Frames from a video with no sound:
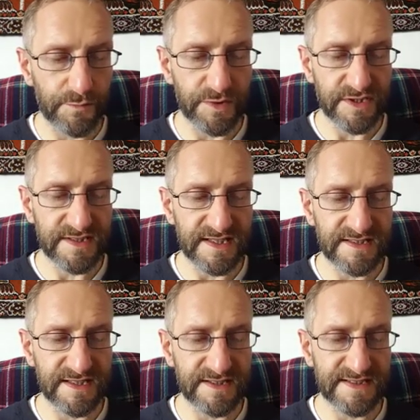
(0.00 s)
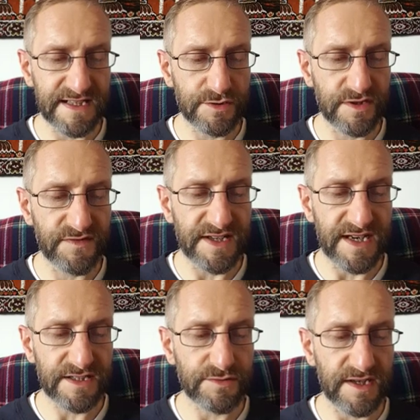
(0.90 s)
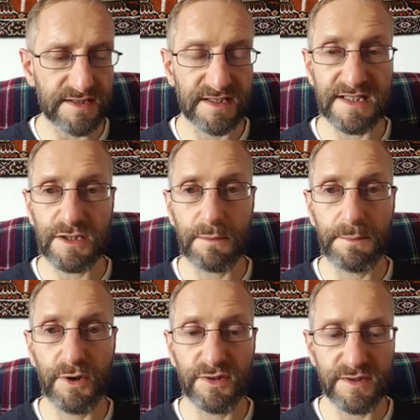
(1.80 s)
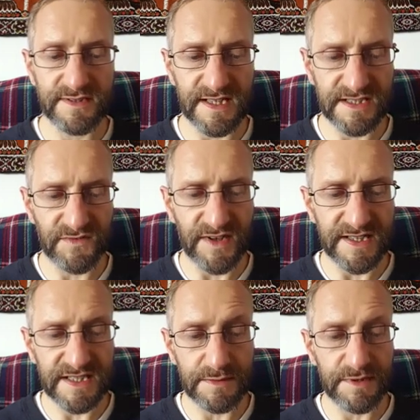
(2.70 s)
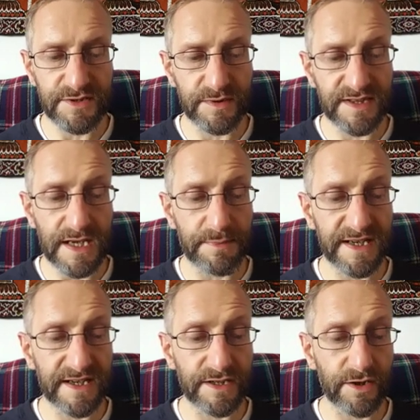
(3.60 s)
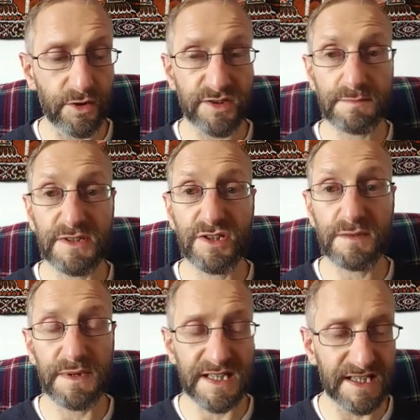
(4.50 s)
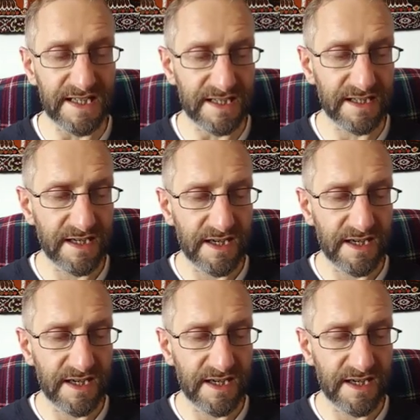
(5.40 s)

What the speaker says: which sits at the centre of the extract, and its components are divided between there being an auspicious beginning